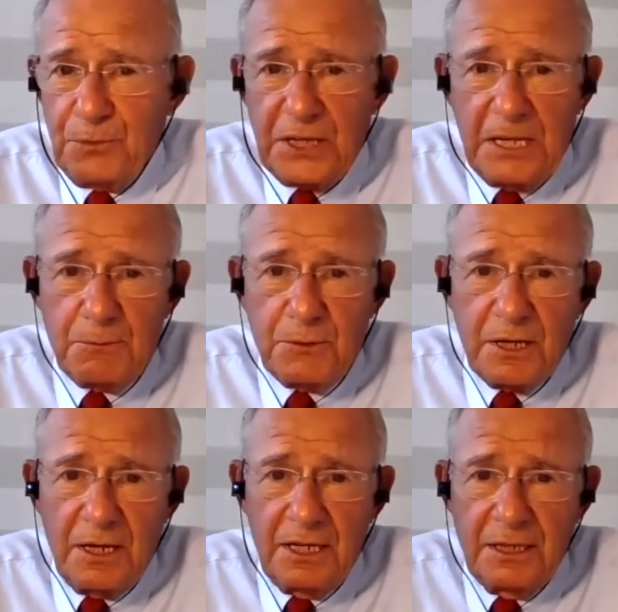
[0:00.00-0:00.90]
keep
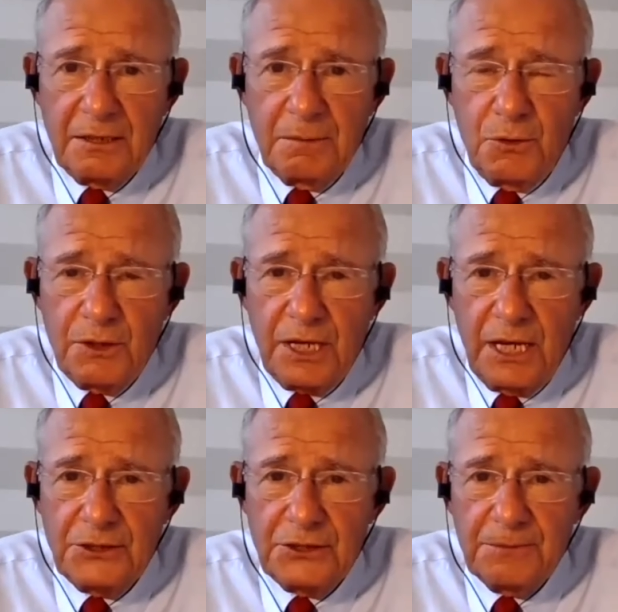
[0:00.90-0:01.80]
in
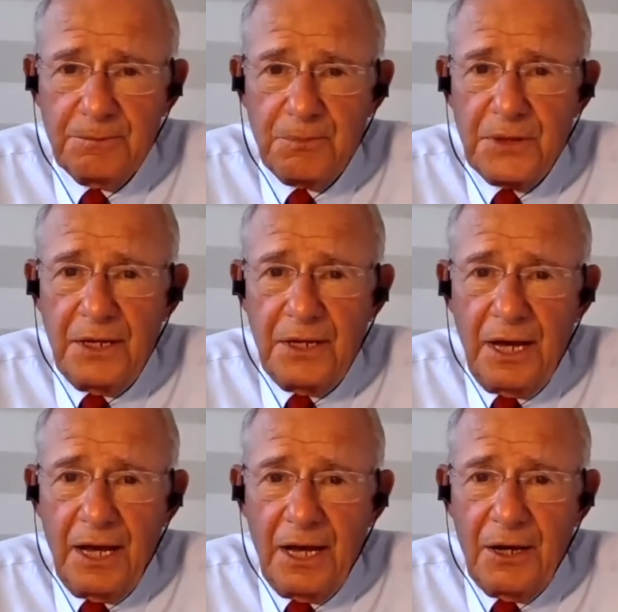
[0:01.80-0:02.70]
communication
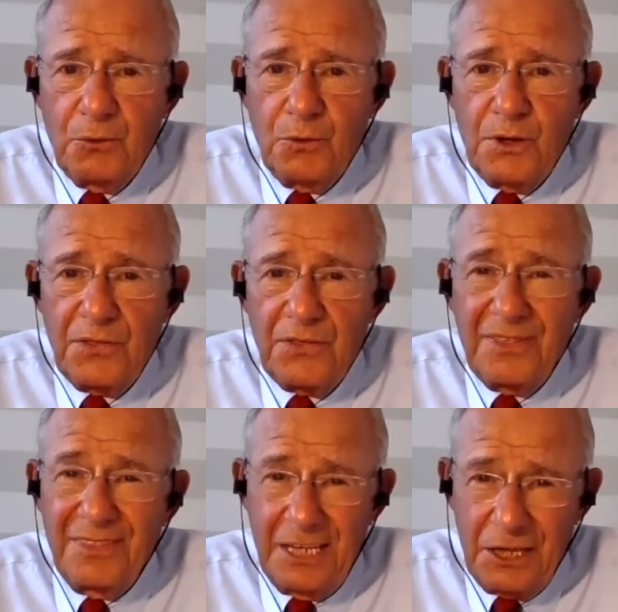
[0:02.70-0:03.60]
with the